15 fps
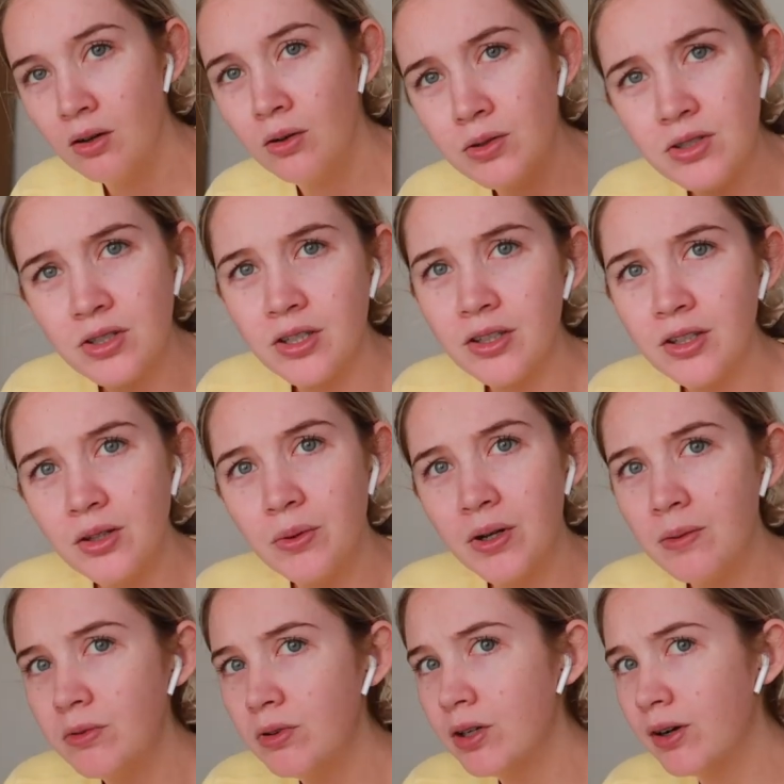Also, the one
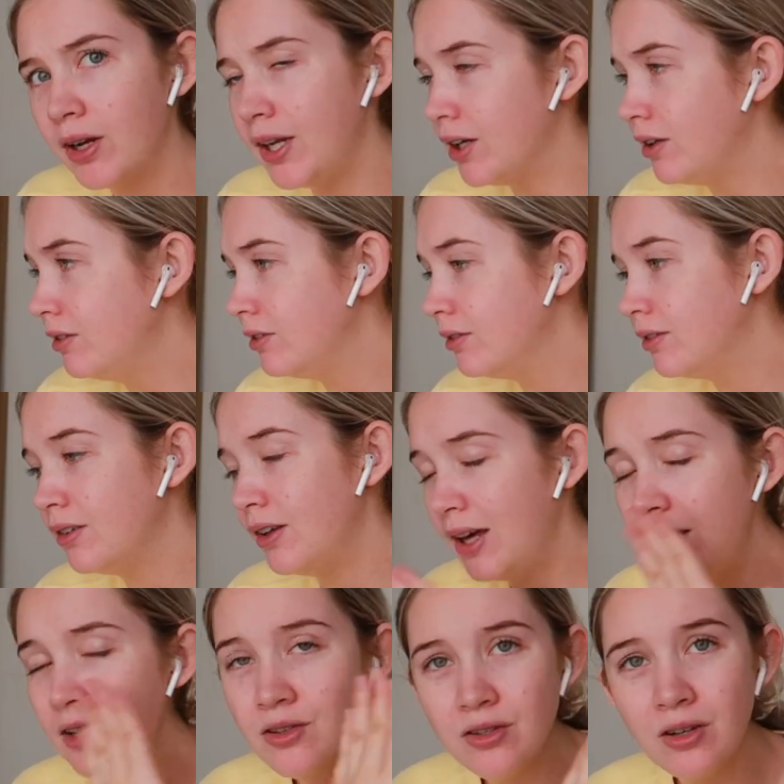I'm doing right now,
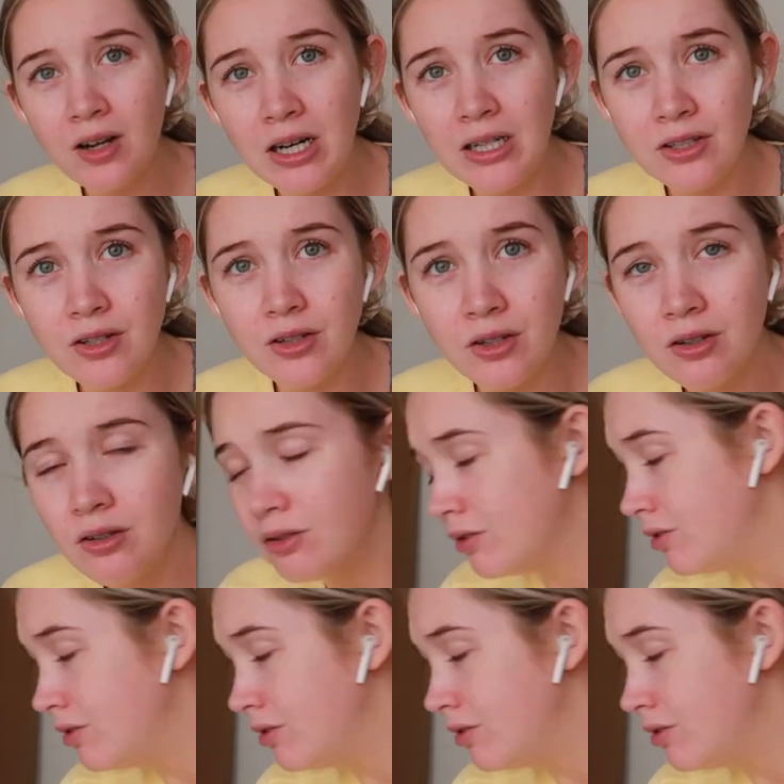it is so hard to do.